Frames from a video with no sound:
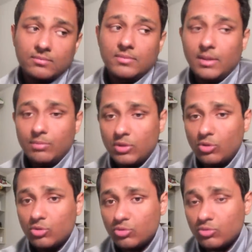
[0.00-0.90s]

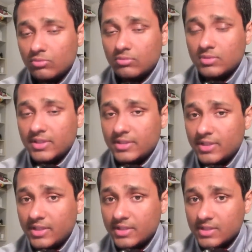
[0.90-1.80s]
Capricorn to
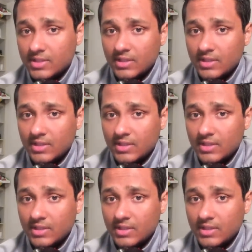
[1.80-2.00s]
Sagittarius.